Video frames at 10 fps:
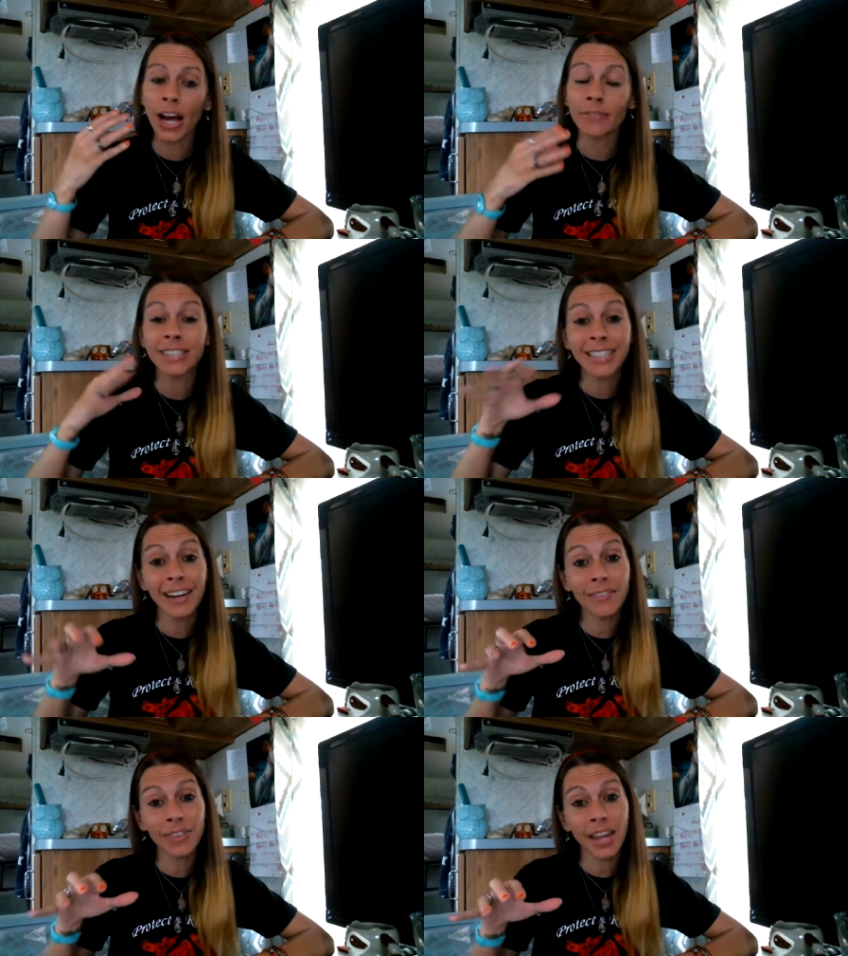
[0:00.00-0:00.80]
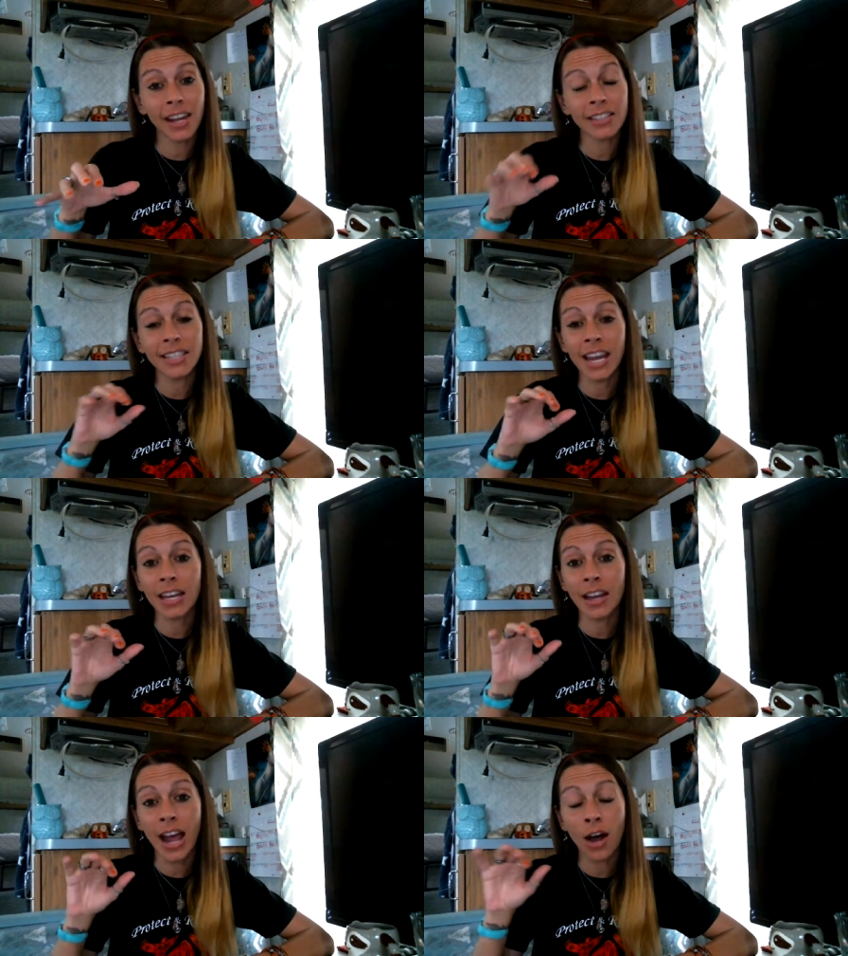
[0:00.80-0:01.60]
of seeing things
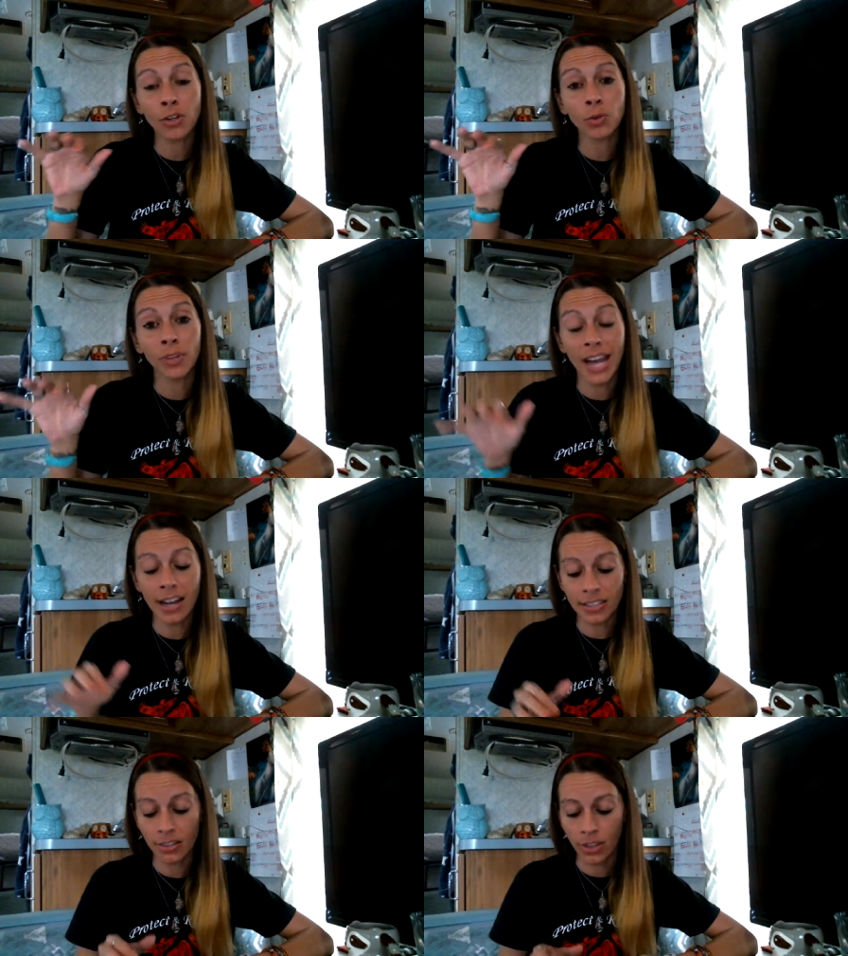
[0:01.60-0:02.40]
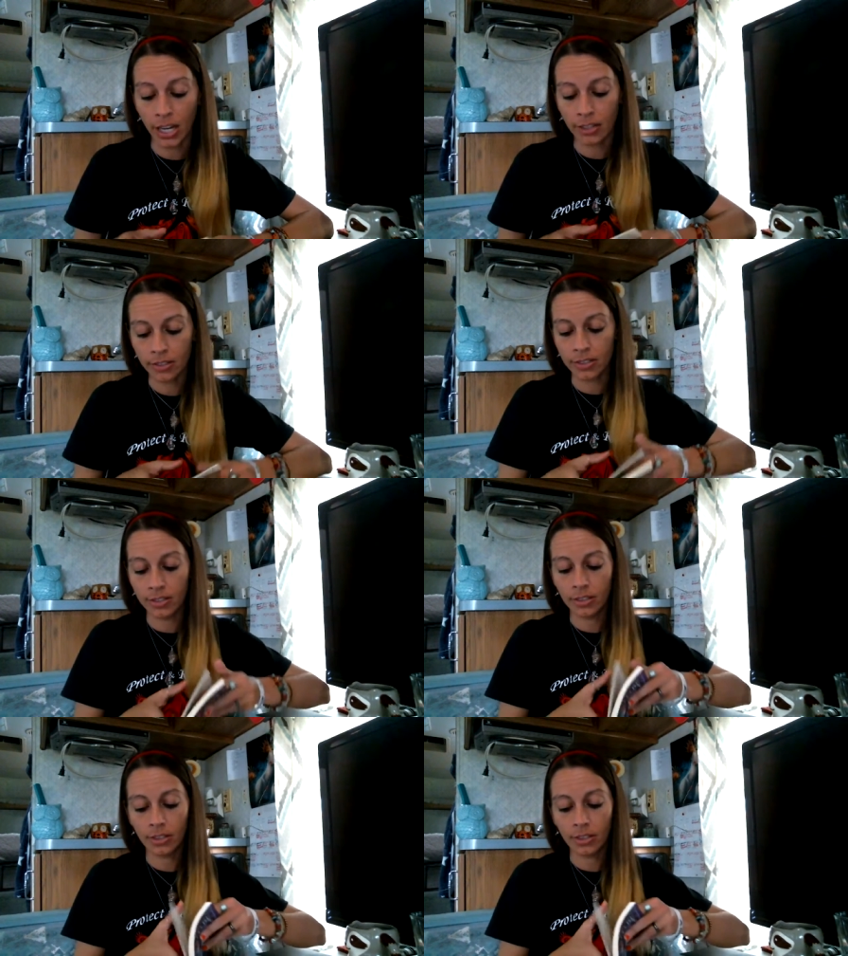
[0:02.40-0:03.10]
and how you react to things.